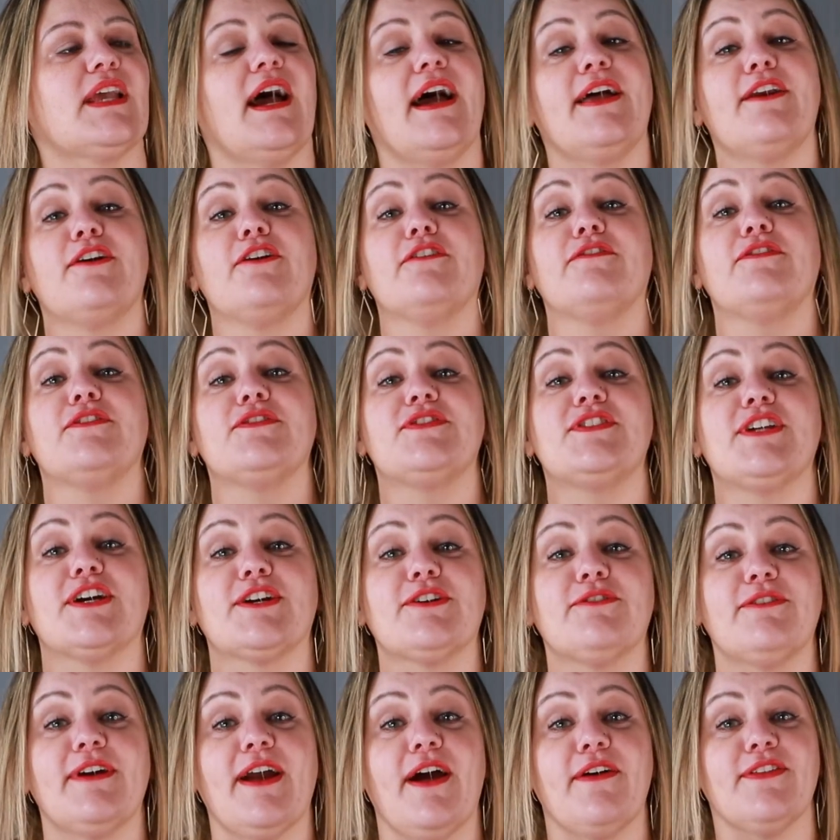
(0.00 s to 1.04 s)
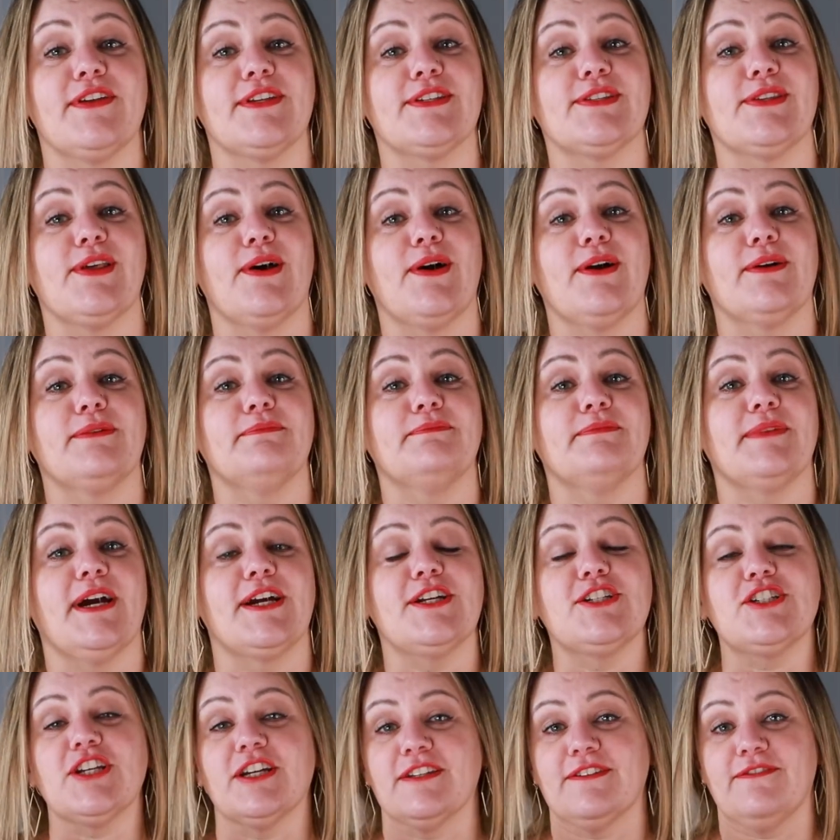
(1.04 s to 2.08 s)
don't know if you've stuck around this long.
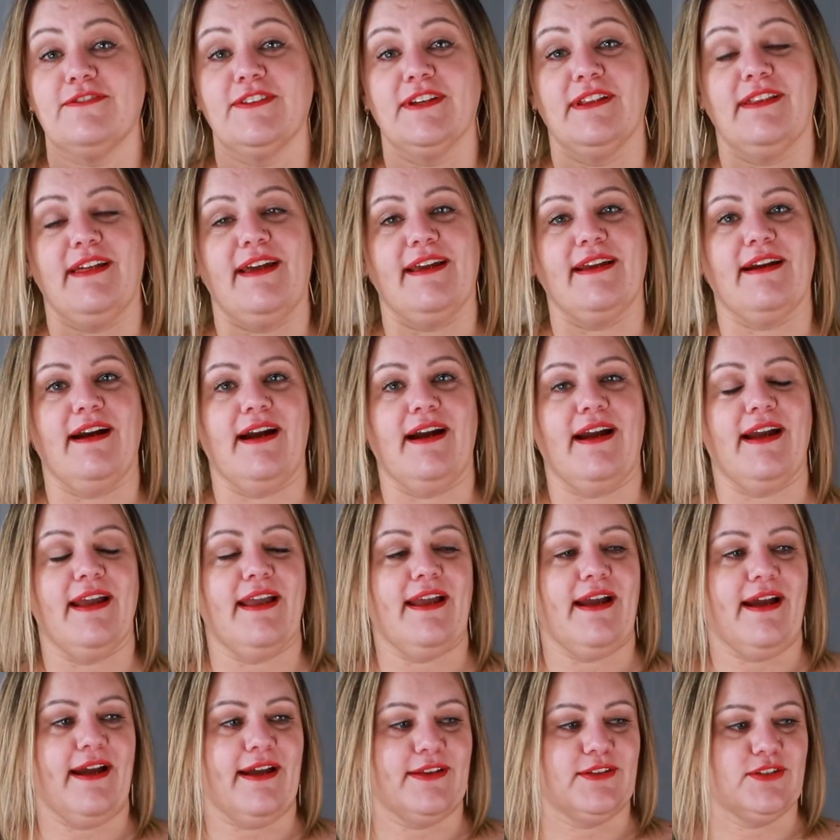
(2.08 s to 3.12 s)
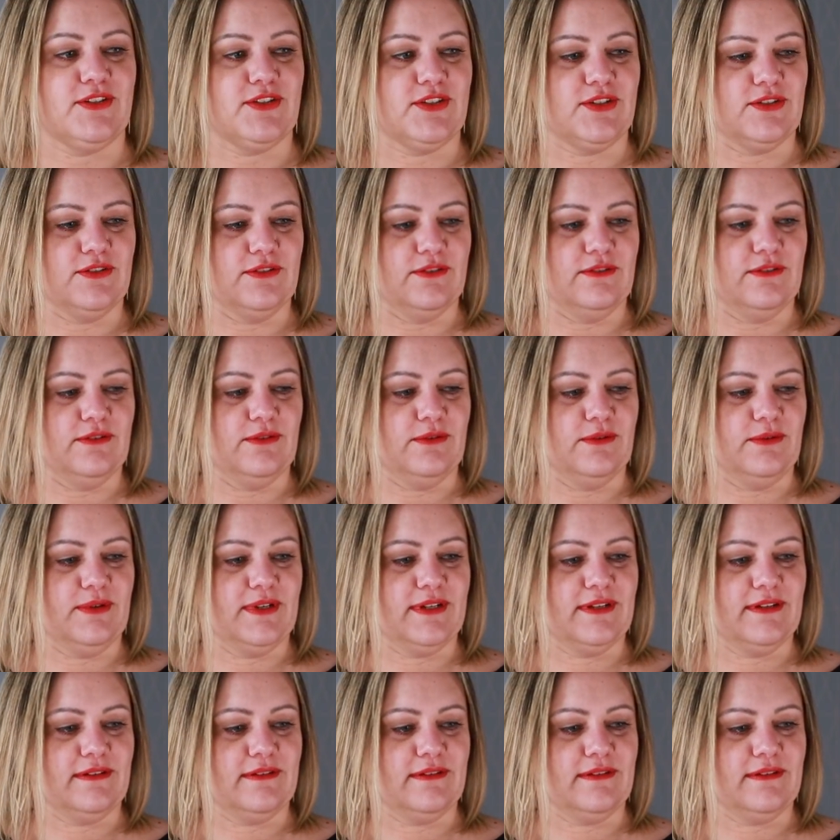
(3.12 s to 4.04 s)
I just feel like I had to